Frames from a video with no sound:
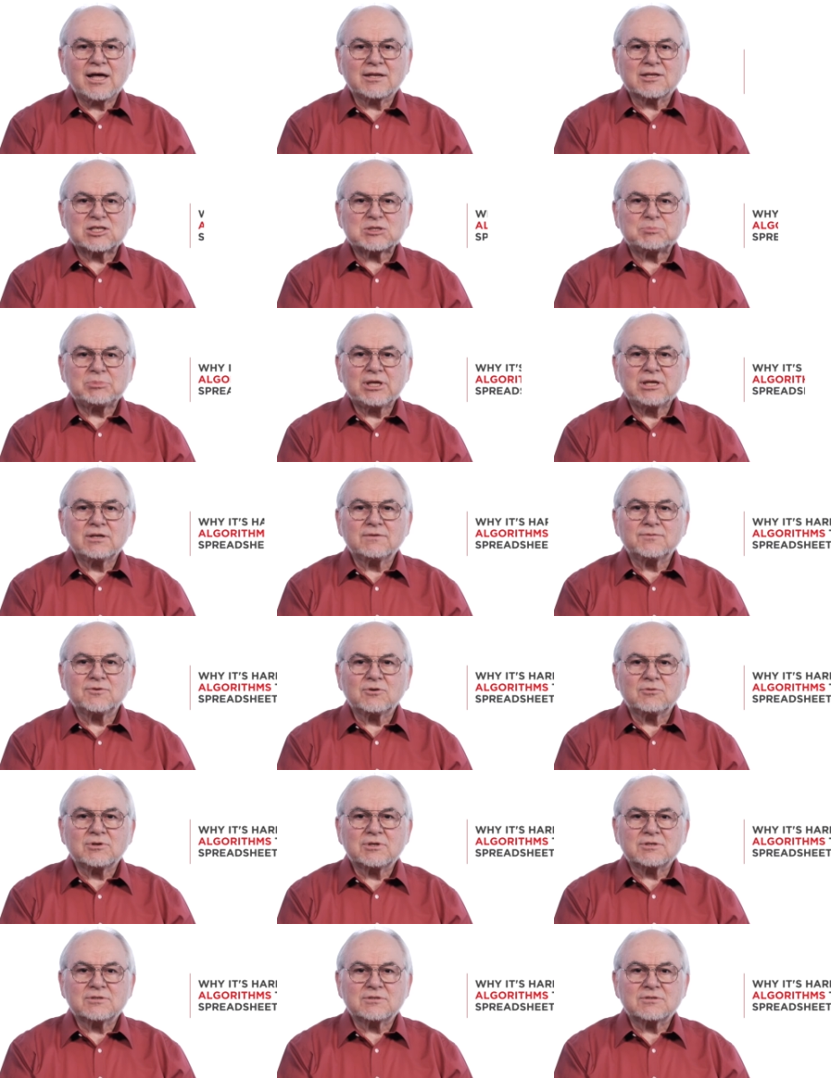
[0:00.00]
I'll explain a
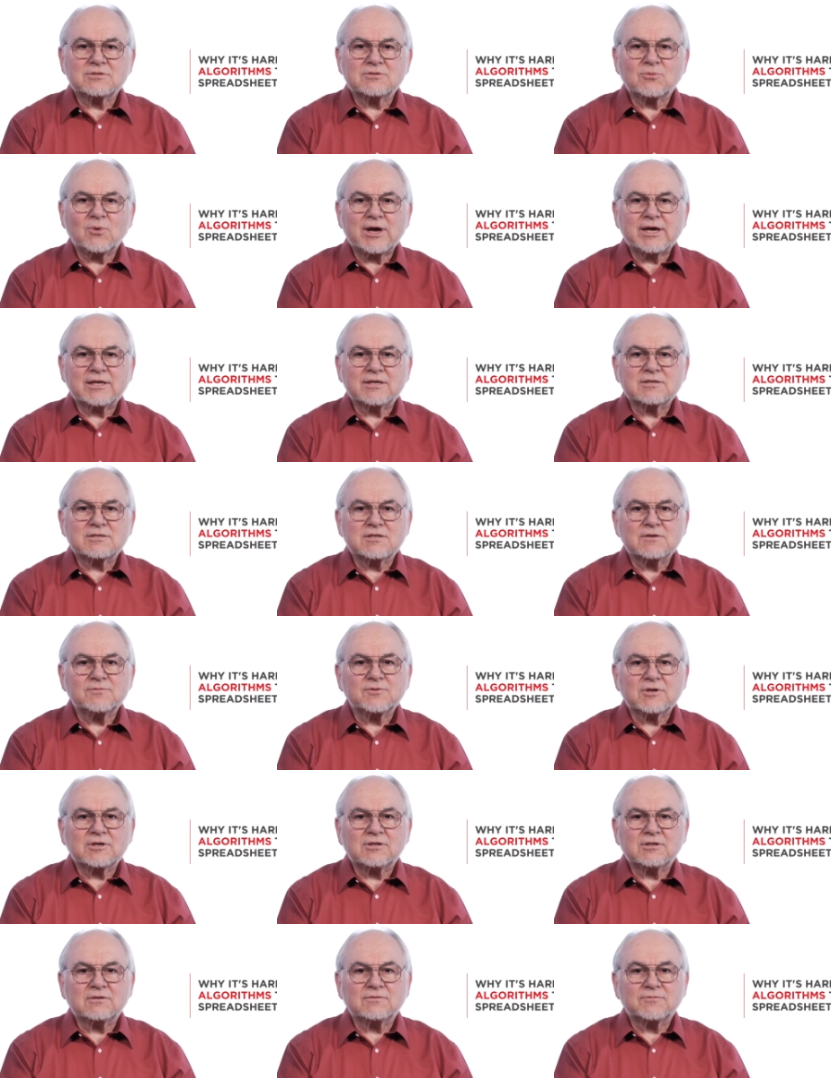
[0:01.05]
few reasons why it's
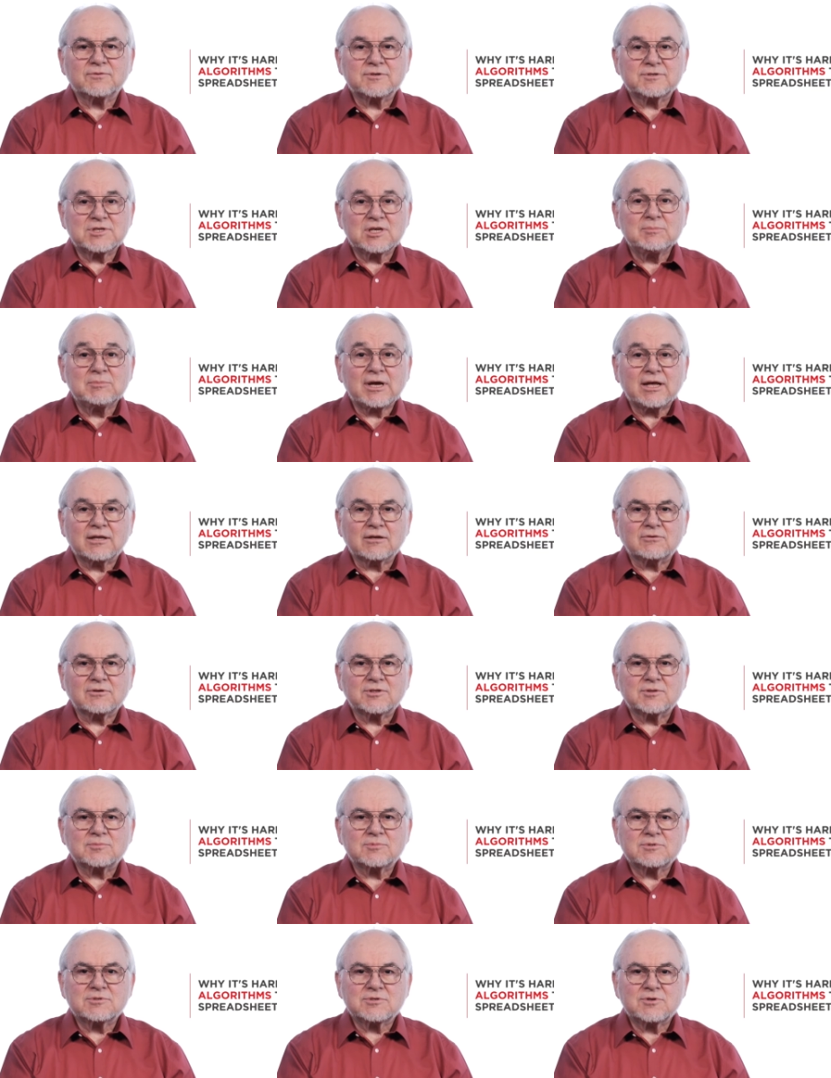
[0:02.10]
difficult for some
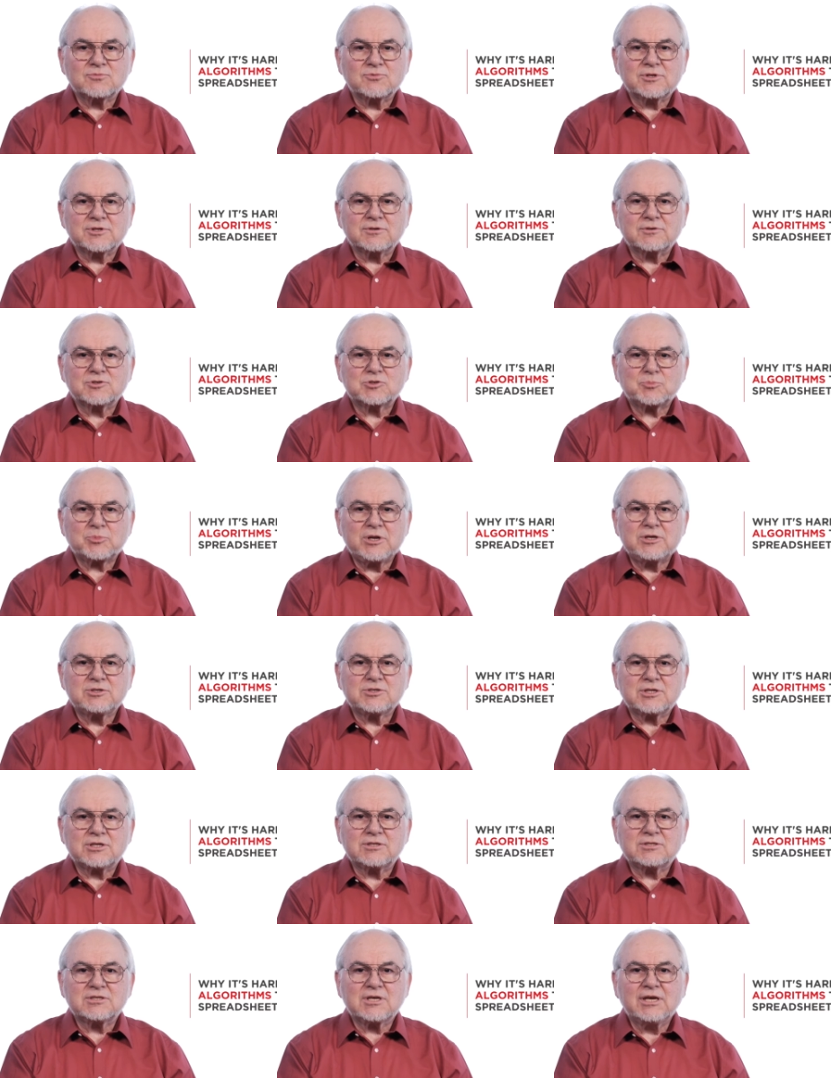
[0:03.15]
algorithms to render
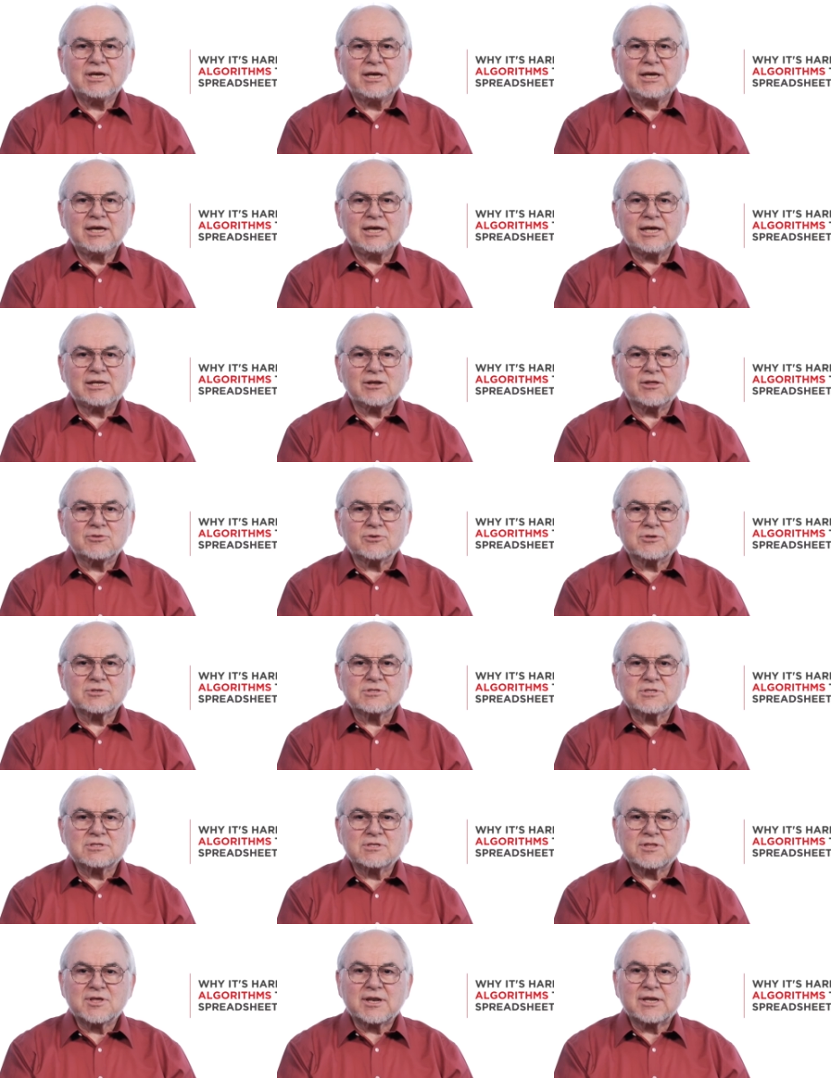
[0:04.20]
spreadsheets and other
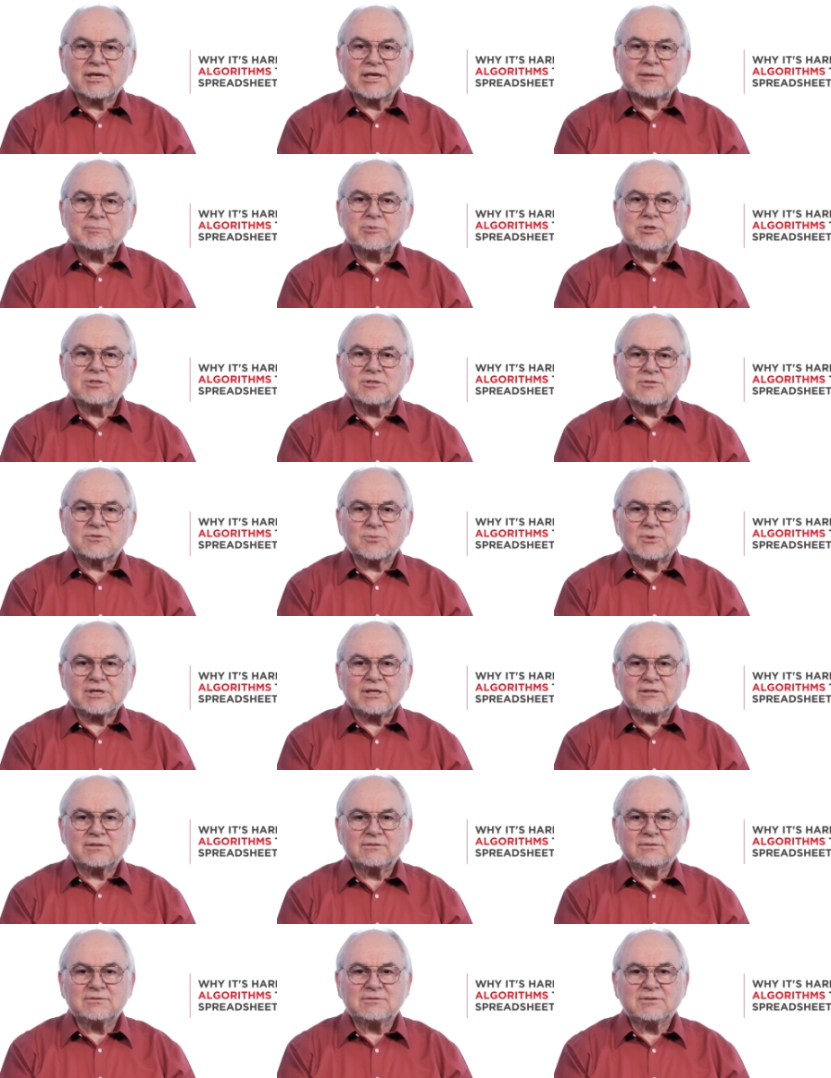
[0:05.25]
synthetic images well.